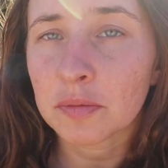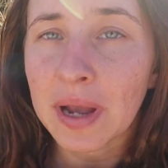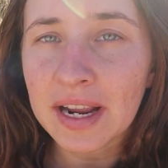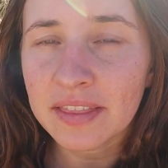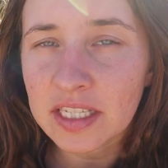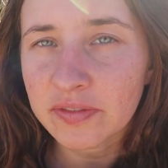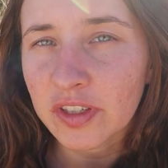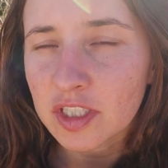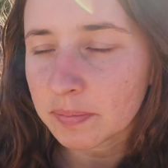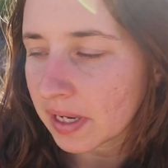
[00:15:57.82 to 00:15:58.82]
So back in this
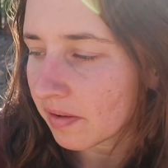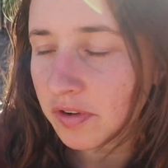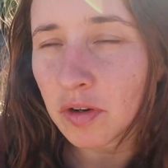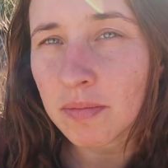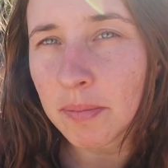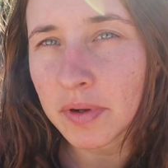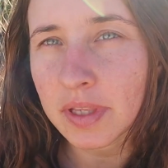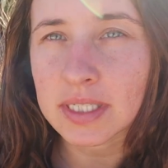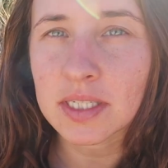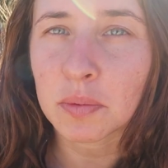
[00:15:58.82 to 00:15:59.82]
first bed, if you remember,
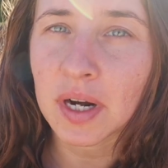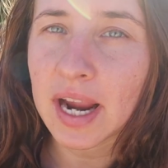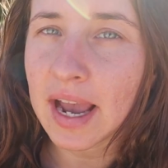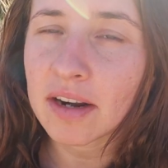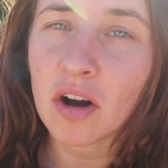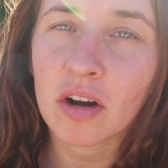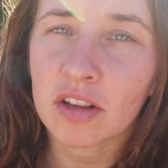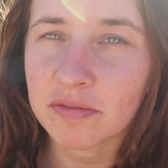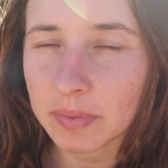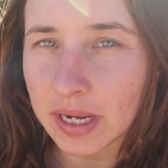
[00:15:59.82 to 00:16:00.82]
this is where I had
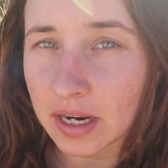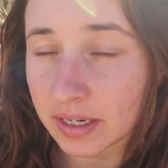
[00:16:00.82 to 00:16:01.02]
all of my